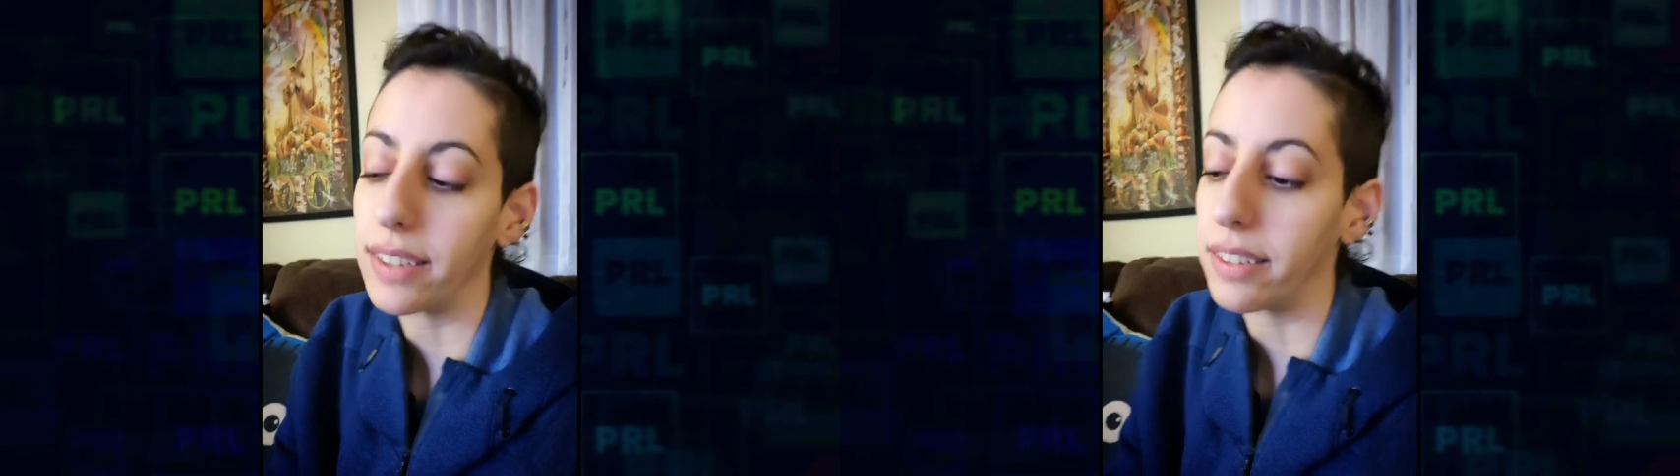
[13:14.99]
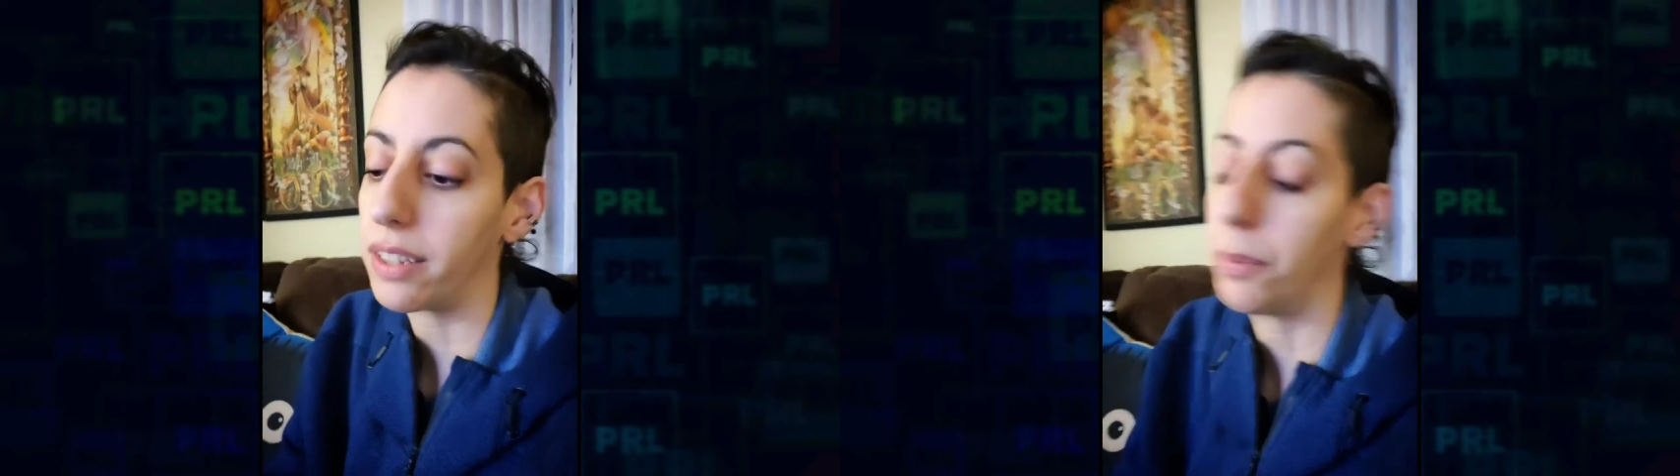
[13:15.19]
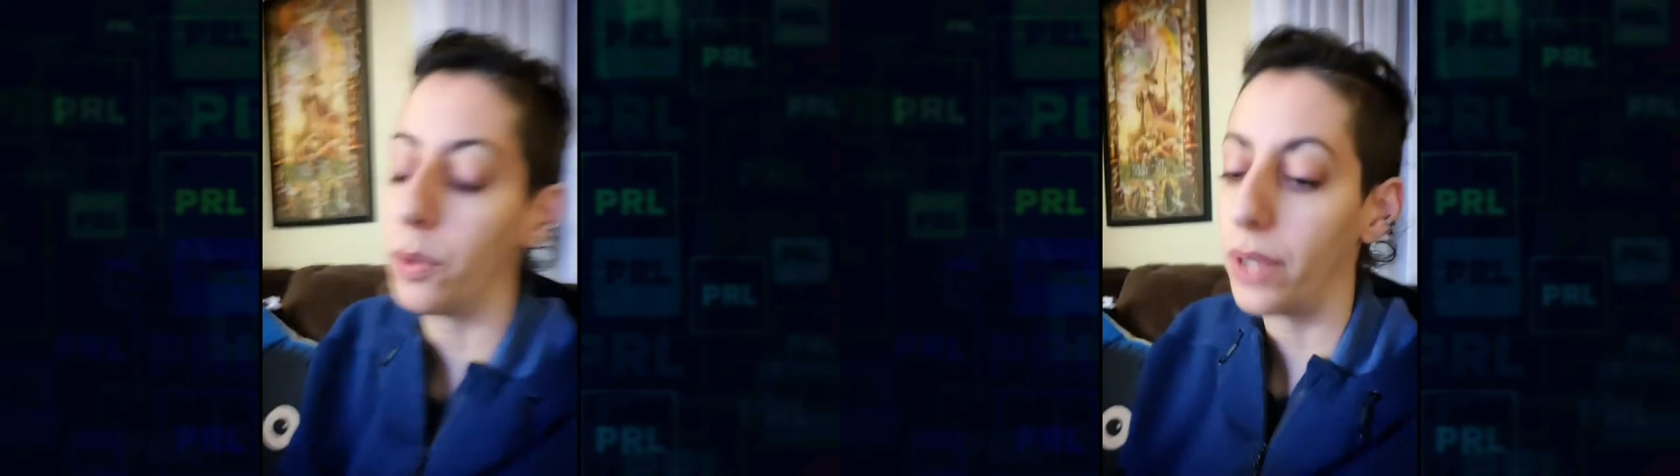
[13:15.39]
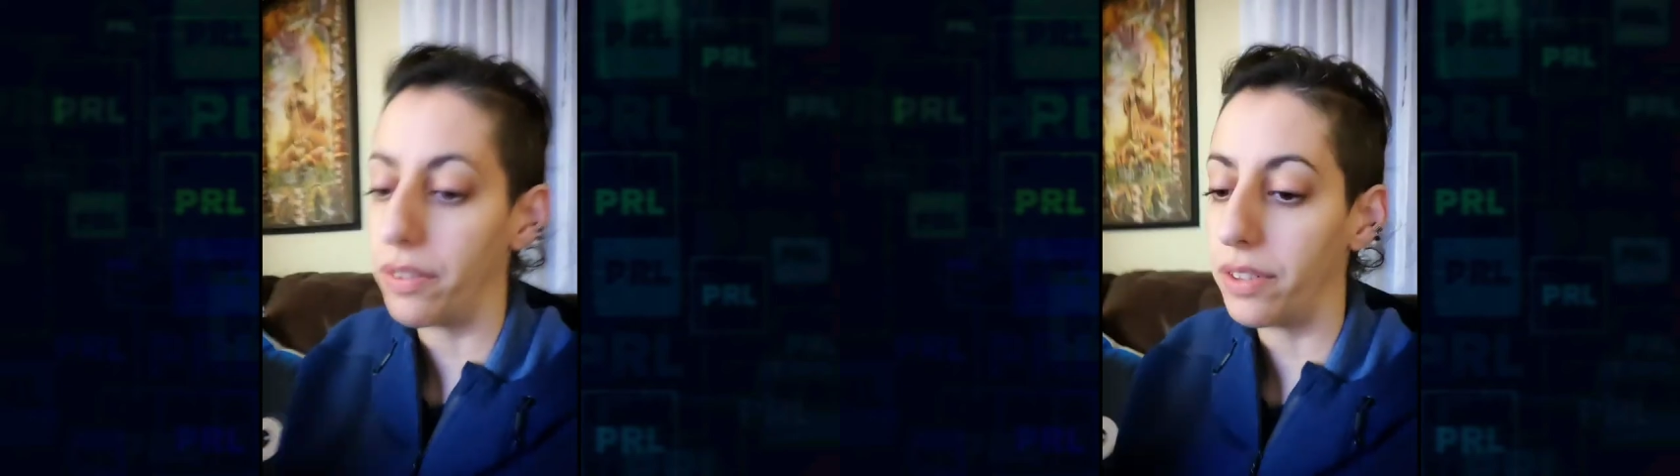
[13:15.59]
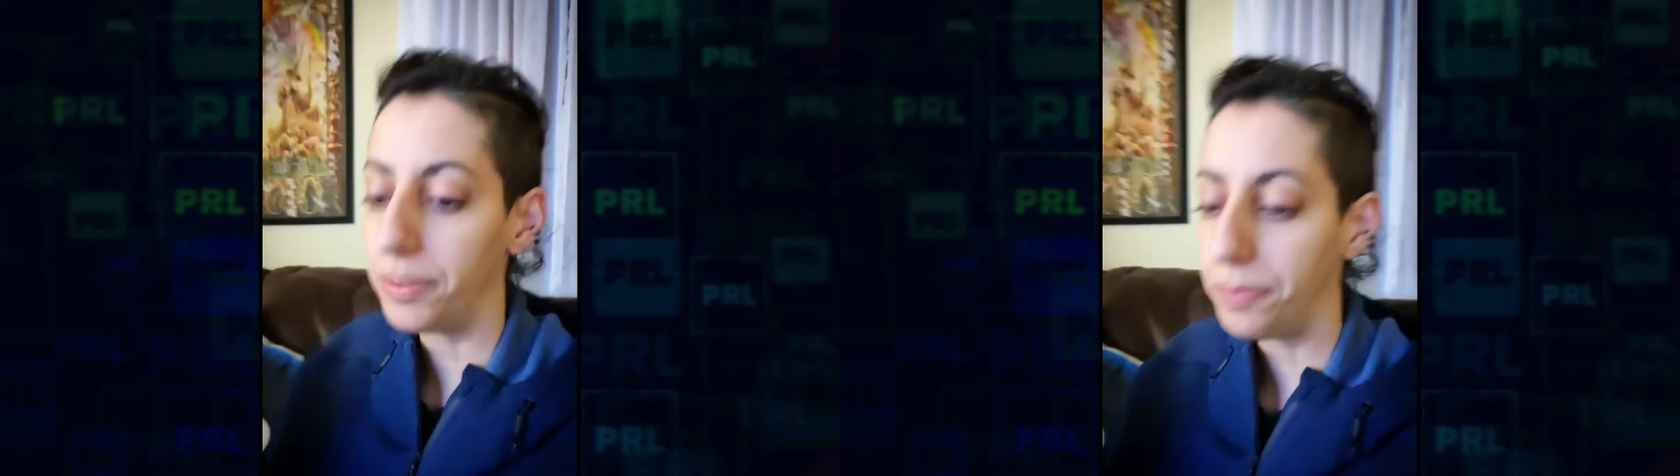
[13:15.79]
it's dumb, but
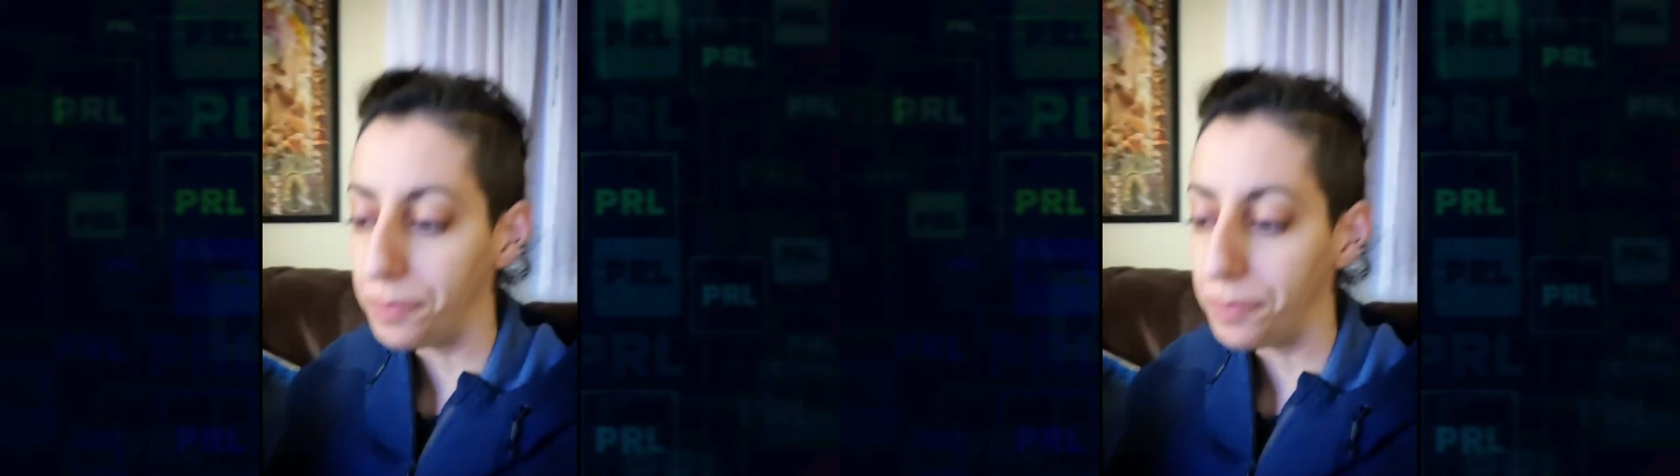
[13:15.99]
whatever.